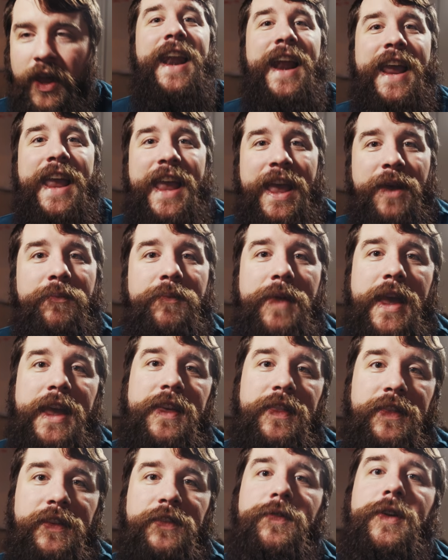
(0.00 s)
And I am
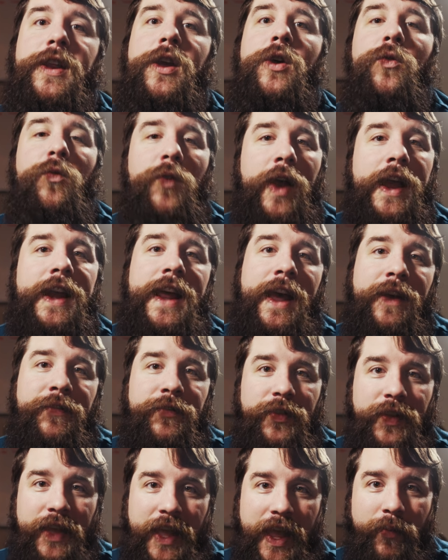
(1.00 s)
making this video right
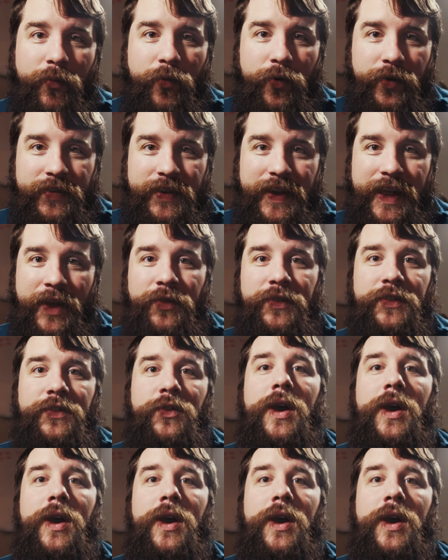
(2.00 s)
after the camera was announced,